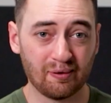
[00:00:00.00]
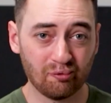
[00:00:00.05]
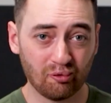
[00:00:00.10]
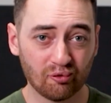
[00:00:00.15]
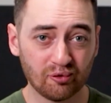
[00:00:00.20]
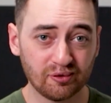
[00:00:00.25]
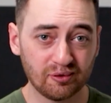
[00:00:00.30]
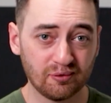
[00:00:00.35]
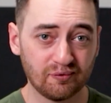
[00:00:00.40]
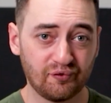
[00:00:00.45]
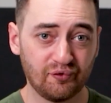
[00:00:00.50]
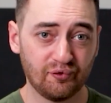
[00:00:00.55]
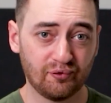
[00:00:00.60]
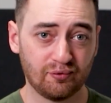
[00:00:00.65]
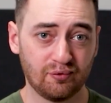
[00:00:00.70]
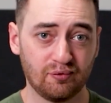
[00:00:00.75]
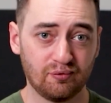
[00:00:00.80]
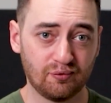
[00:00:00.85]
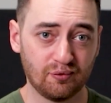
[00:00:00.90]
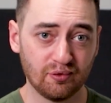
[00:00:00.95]
the more you feel
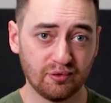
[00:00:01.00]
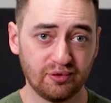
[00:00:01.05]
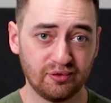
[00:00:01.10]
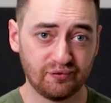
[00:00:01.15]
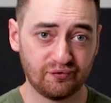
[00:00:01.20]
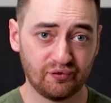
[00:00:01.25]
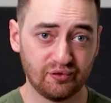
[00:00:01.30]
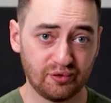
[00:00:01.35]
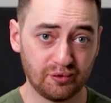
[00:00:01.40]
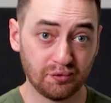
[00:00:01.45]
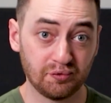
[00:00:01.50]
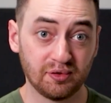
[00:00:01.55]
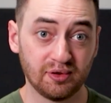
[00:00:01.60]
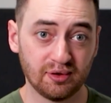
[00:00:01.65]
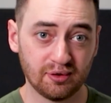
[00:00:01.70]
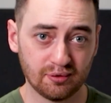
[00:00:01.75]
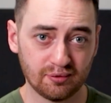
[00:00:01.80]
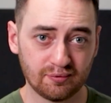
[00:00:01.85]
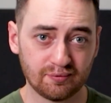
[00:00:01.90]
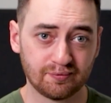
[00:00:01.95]
rewarded for doing it.